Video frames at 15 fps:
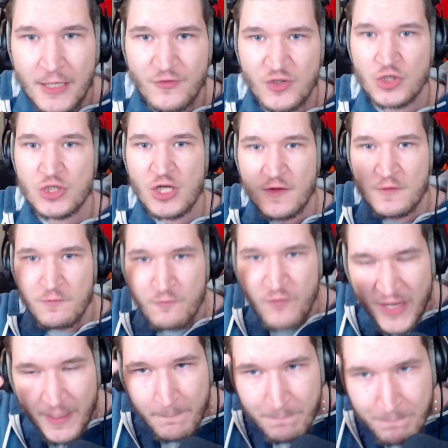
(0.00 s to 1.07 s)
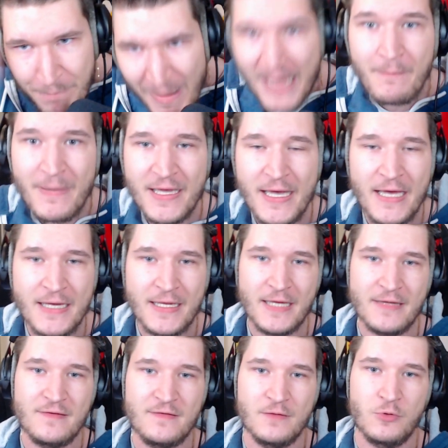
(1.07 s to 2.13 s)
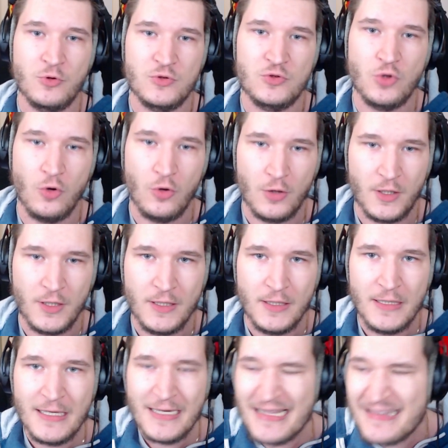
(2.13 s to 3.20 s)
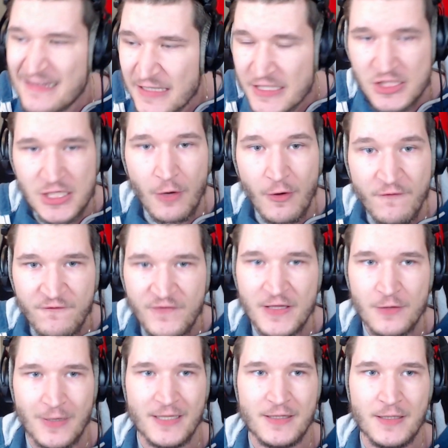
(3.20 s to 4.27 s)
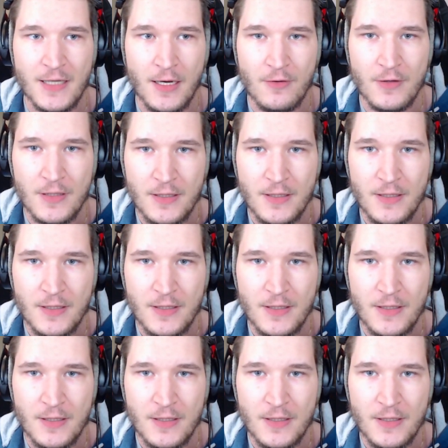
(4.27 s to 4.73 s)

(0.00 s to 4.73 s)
if I should just fucking bang my head against the door. That's literally how I feel right now.